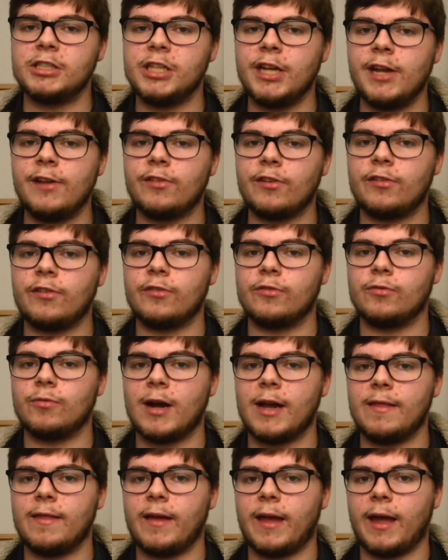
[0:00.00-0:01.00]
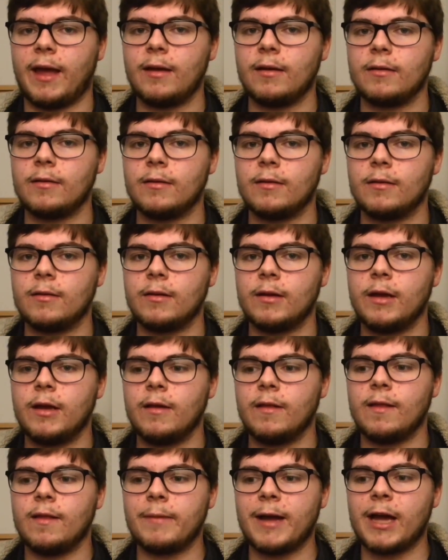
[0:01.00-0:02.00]
Jesus is right there,
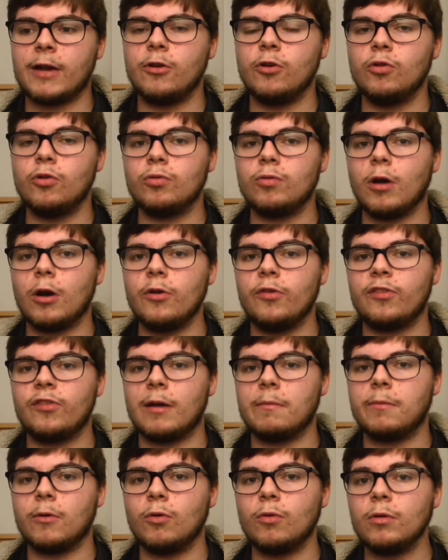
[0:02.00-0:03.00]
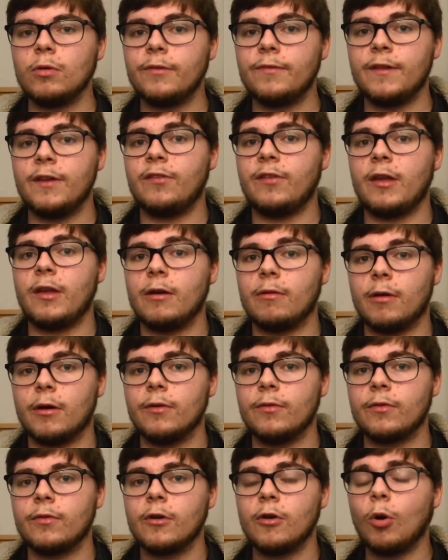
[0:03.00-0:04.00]
the man who rose up all of these
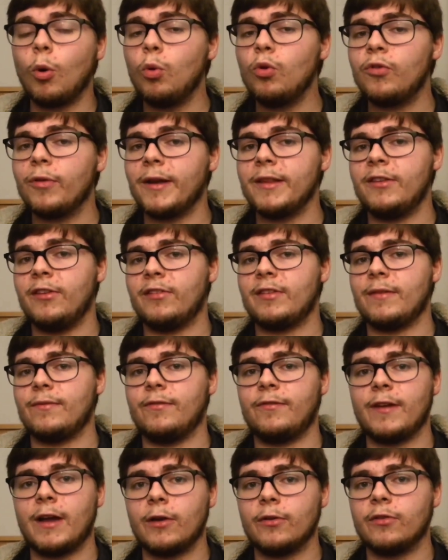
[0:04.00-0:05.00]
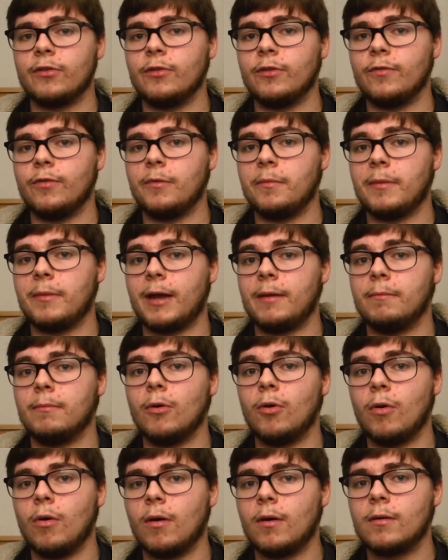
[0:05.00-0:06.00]
heroes, all 27,000 of them and
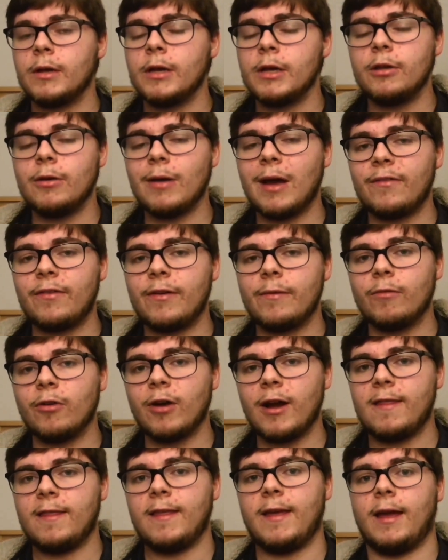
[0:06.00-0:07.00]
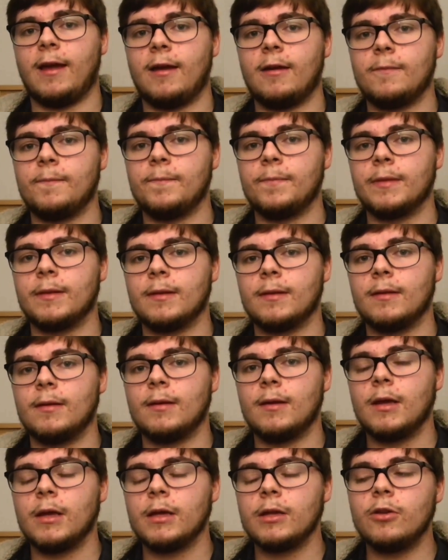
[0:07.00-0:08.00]
more. You have him right there.
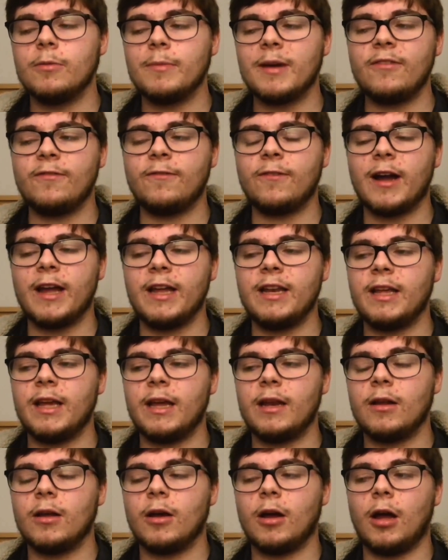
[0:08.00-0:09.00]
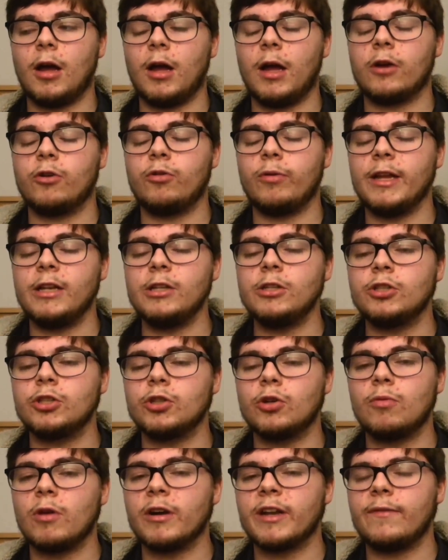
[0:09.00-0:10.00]
You may find it
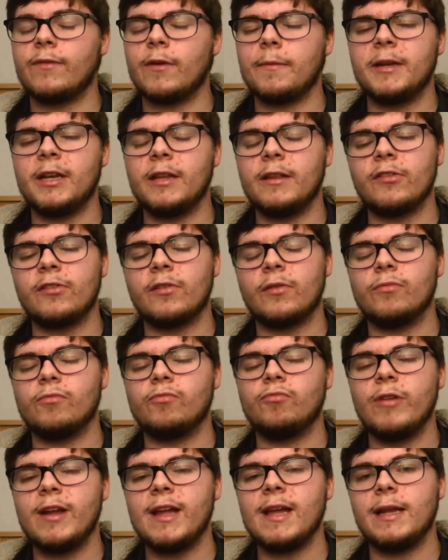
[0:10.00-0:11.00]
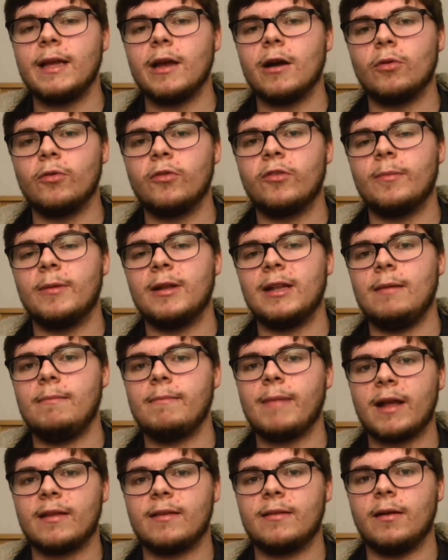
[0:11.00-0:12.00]
cringe or whatever, but it doesn't really ultimately
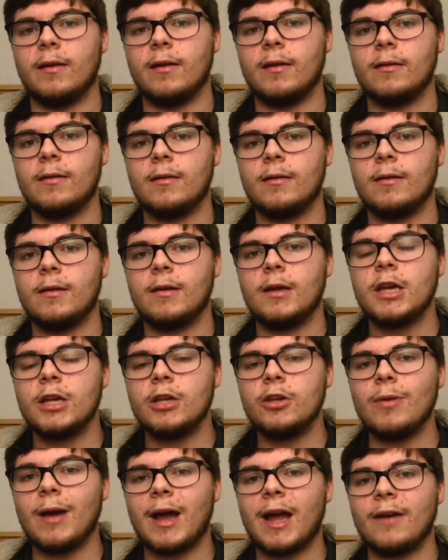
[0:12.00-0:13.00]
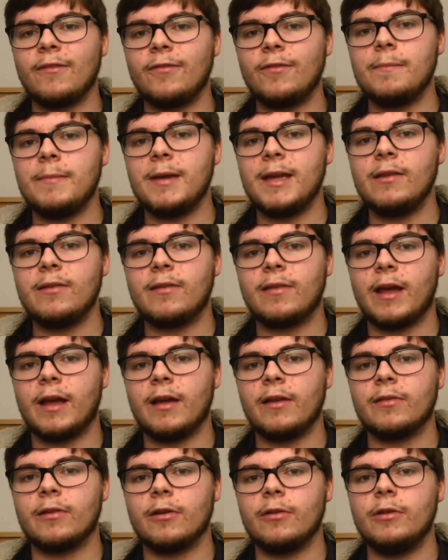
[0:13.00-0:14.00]
matter. You have the means
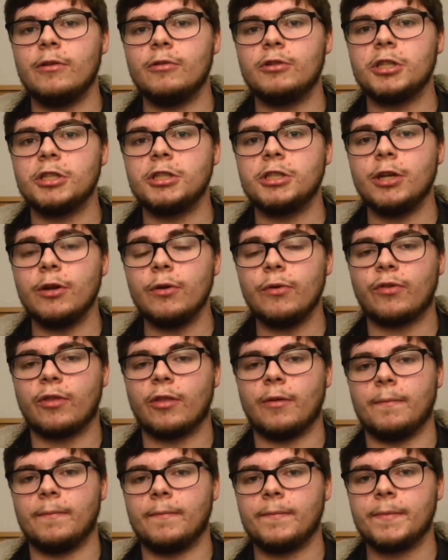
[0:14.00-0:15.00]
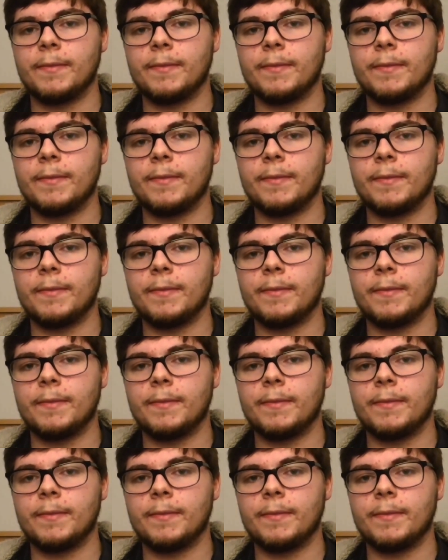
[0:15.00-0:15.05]
there, so you should use them.